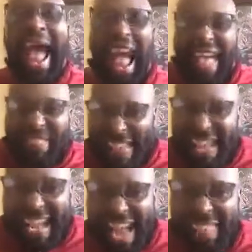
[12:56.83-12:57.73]
I
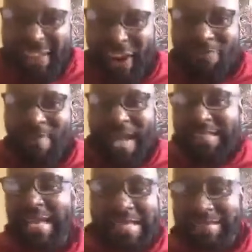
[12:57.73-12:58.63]
think I got that off my
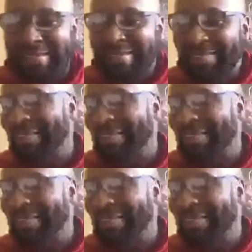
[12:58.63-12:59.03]
chest.